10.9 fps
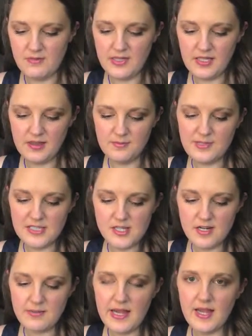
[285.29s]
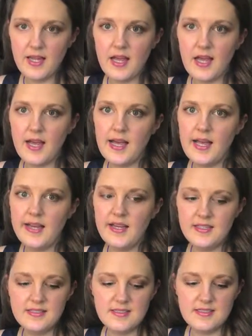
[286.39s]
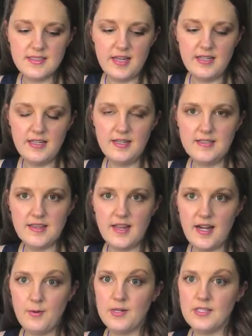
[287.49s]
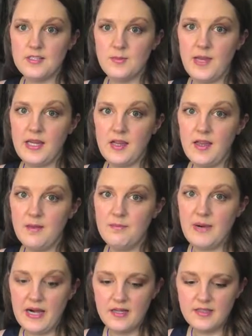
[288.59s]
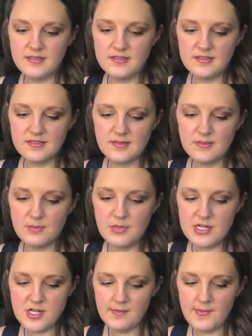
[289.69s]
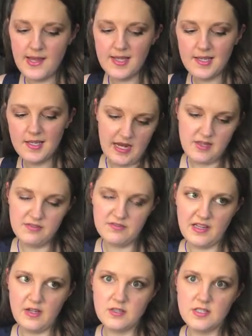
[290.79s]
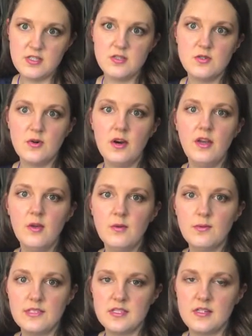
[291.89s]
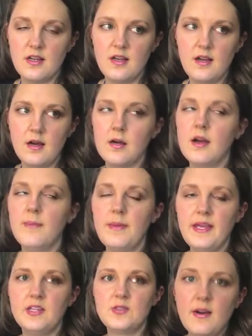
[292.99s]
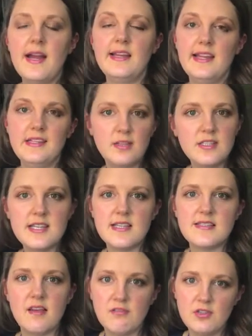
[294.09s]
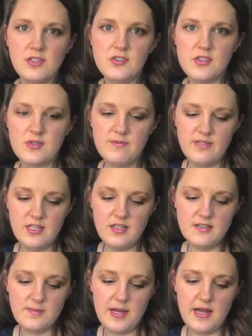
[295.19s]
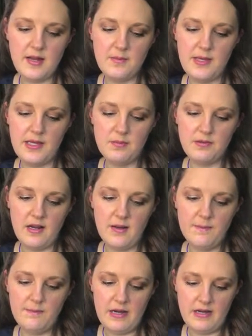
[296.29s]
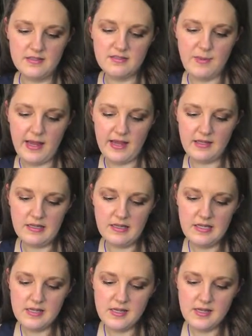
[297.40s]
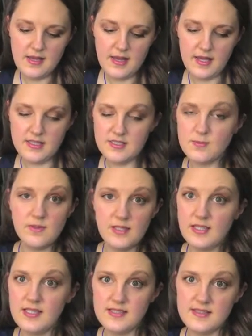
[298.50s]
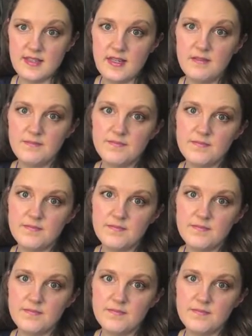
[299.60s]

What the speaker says: making the project bag, I decided that I wanted to make a box project bag. I found a tutorial or a page. I looked at several YouTube videos about how to make a box bag, and it's really easy.